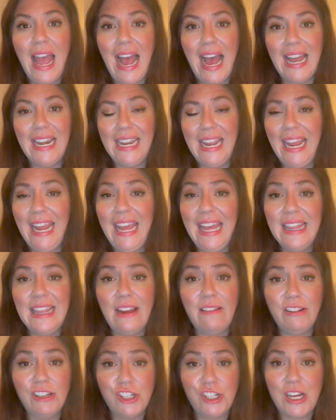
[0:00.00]
And here
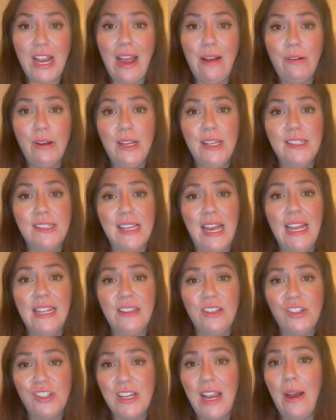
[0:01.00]
there are showers,
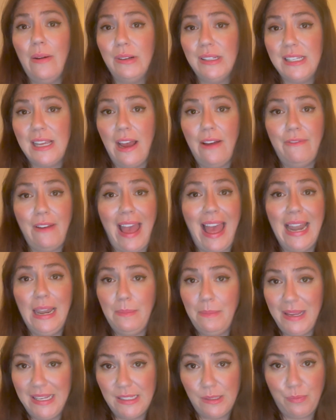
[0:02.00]
and the showers have
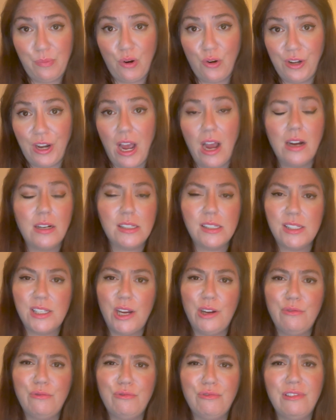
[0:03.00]
Elemis products.
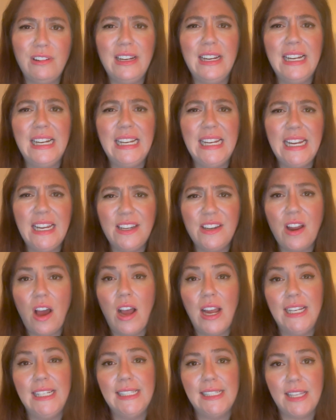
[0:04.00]
So really
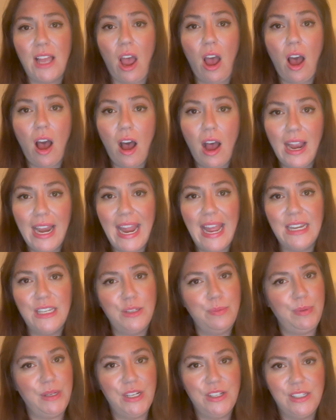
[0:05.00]
nice
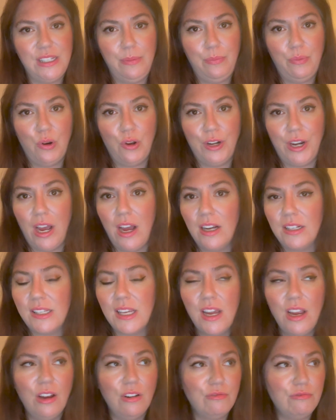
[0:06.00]
high-end beauty product,
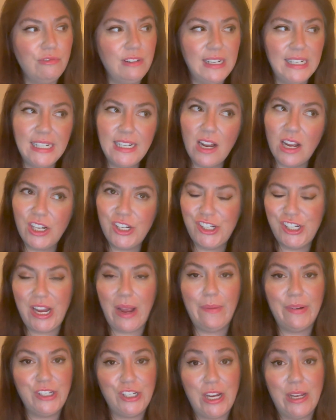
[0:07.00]
really nice
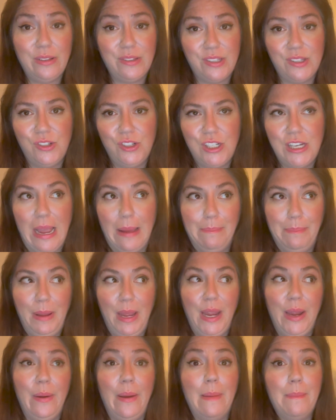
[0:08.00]
shower gels and
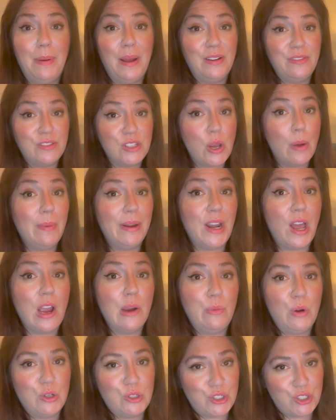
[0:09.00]
shampoo. And both Tom and I
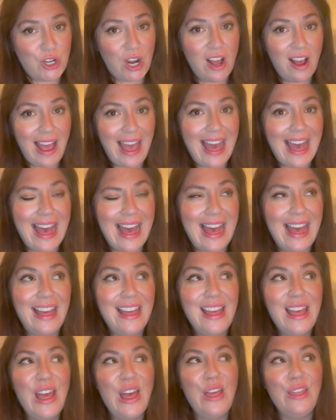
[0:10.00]
washed our hair
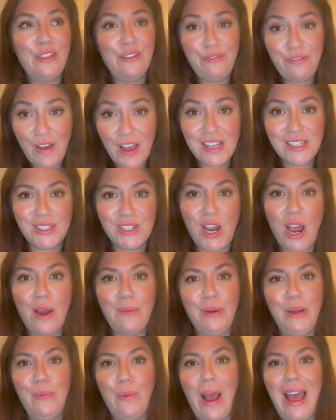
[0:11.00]
the first
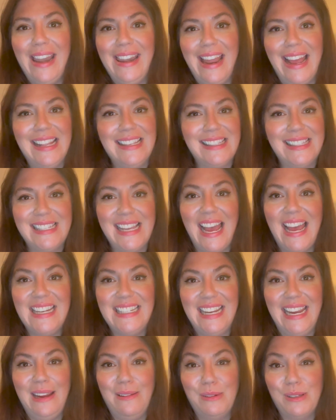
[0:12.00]
time we went and
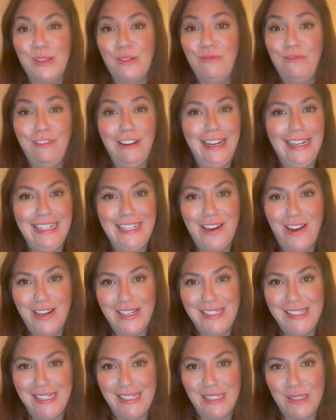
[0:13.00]
said it was a really
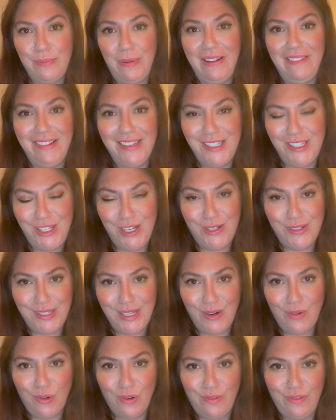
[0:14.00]
nice experience
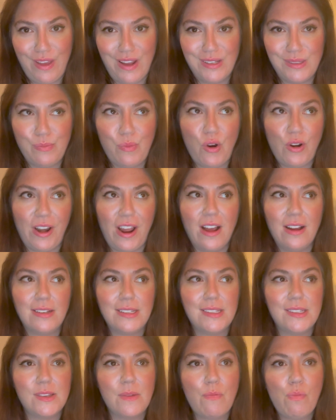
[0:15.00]
using all of those
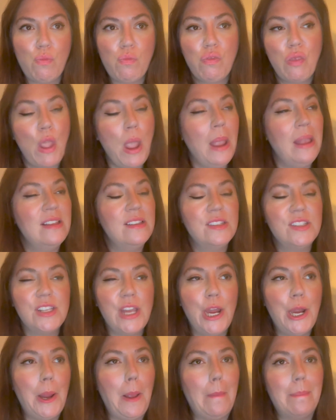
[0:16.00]
products.
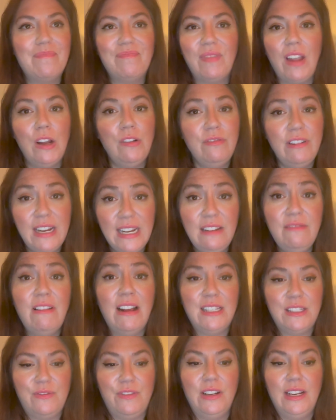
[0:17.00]
So a really
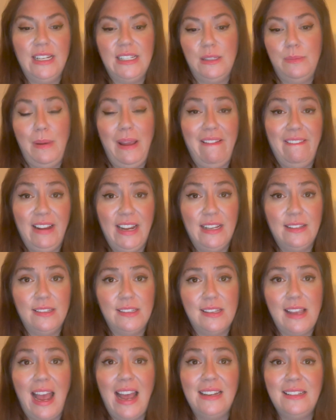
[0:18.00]
restful
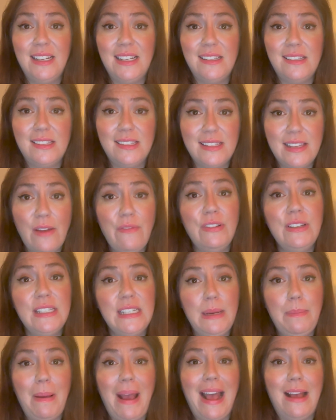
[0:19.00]
experience, and it's
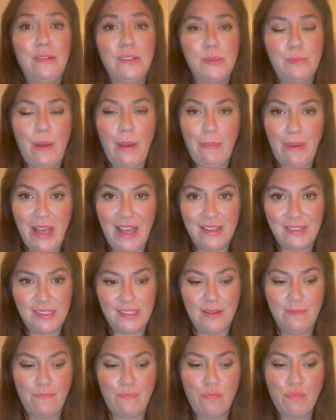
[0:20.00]
£70 per
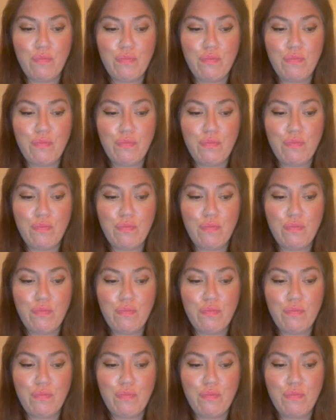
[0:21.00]
person.